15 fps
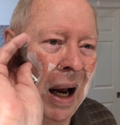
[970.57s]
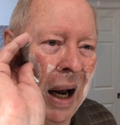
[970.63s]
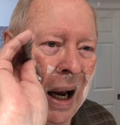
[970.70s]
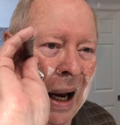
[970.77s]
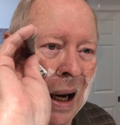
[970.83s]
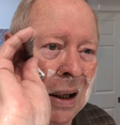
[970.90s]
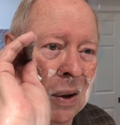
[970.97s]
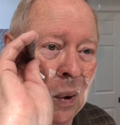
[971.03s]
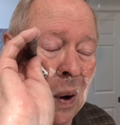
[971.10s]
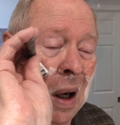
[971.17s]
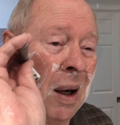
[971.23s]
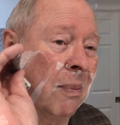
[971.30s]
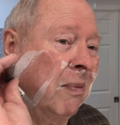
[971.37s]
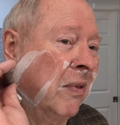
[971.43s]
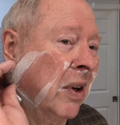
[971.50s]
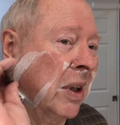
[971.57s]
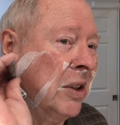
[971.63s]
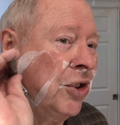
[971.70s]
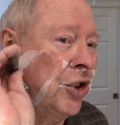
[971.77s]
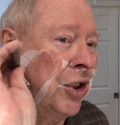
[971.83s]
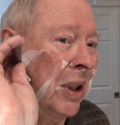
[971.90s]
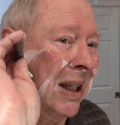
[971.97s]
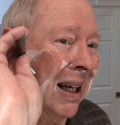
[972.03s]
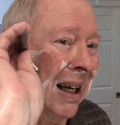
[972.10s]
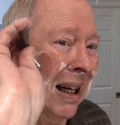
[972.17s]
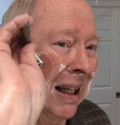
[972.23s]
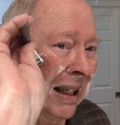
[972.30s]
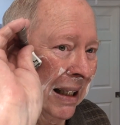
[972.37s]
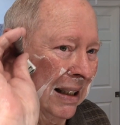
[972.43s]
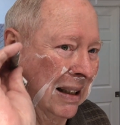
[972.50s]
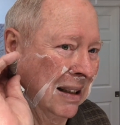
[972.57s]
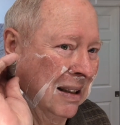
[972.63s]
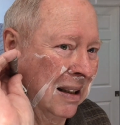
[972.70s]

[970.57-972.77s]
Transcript: And go up very gently.